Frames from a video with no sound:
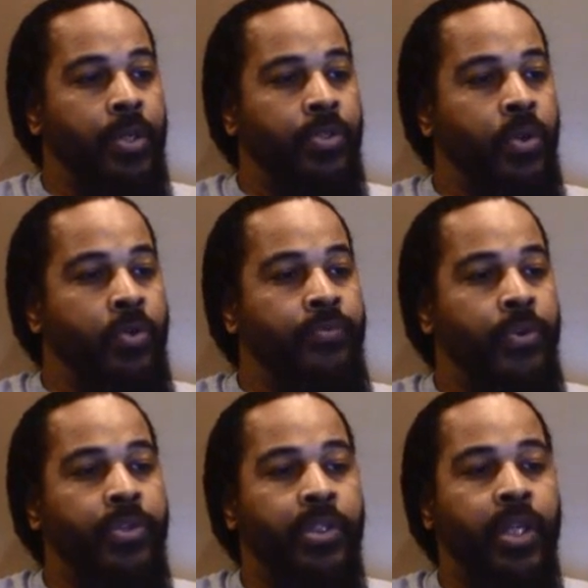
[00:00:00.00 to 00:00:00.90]
So in
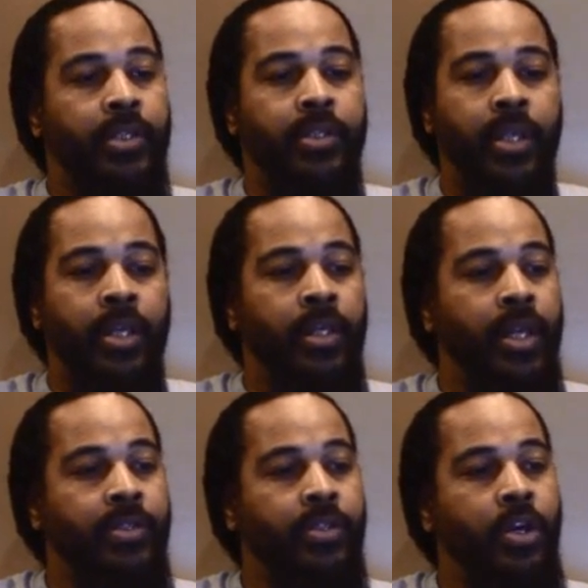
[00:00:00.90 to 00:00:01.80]
verse 16,
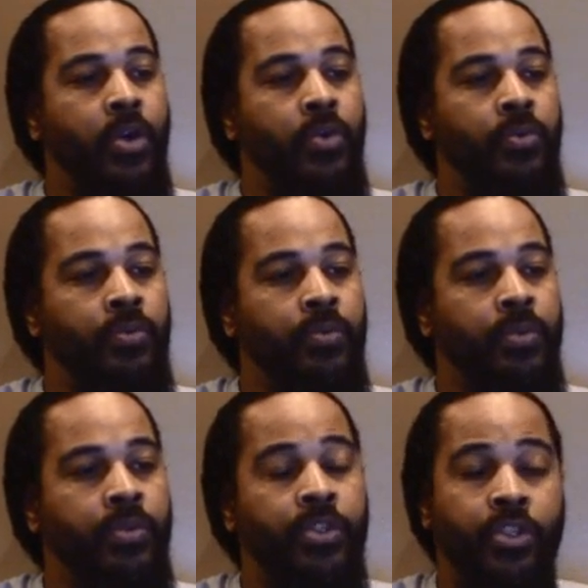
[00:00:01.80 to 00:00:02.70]
let's go
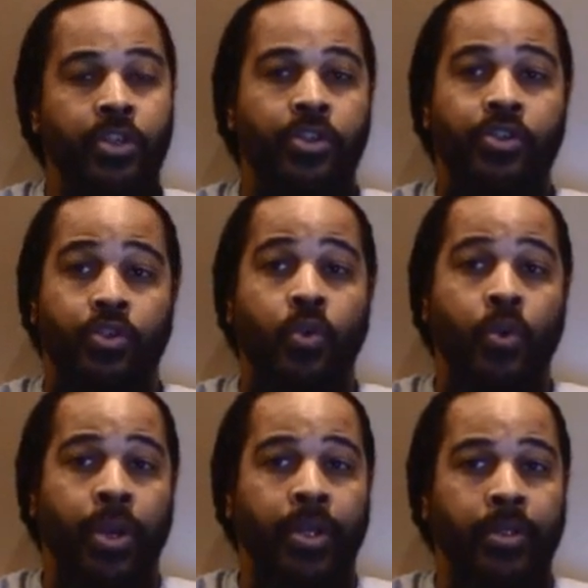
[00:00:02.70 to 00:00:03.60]
to the
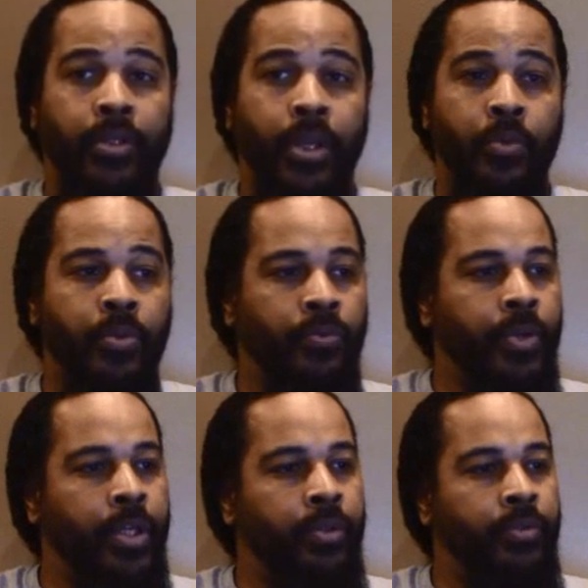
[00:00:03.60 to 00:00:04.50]
story, and we will
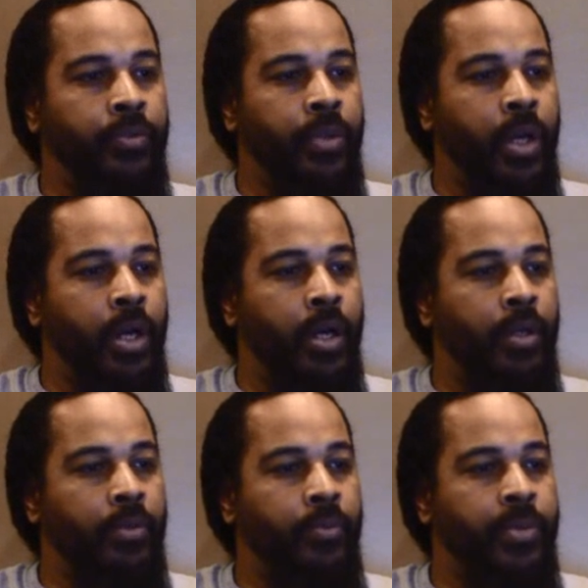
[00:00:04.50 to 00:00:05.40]
read it
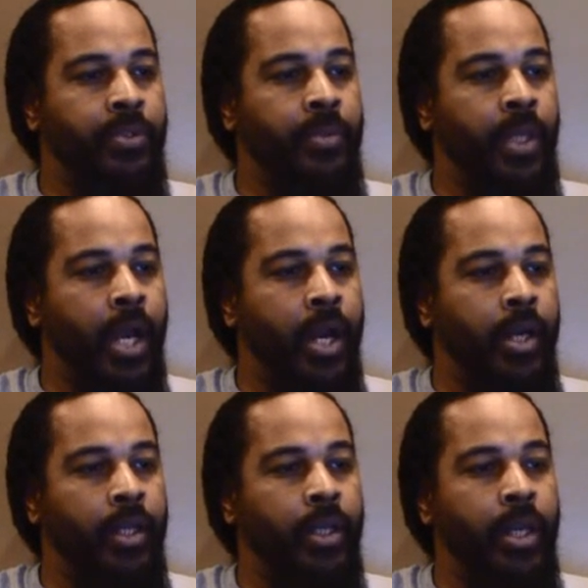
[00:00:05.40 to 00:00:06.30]
with some clarity.